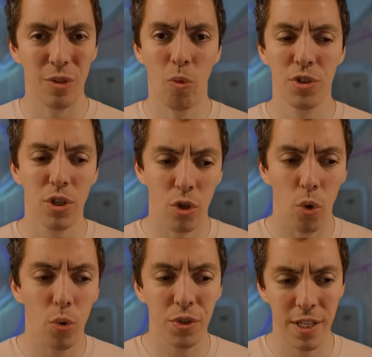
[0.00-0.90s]
What's a
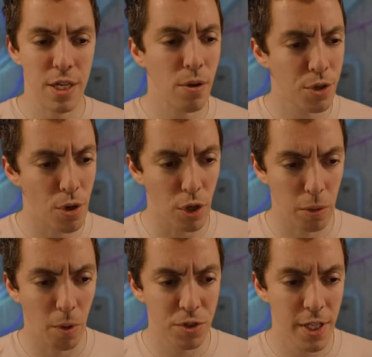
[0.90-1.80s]
gold gear token? Well,
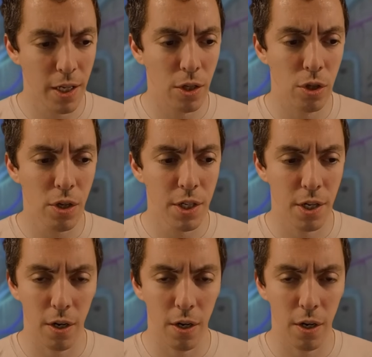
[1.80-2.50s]
let's take a look here.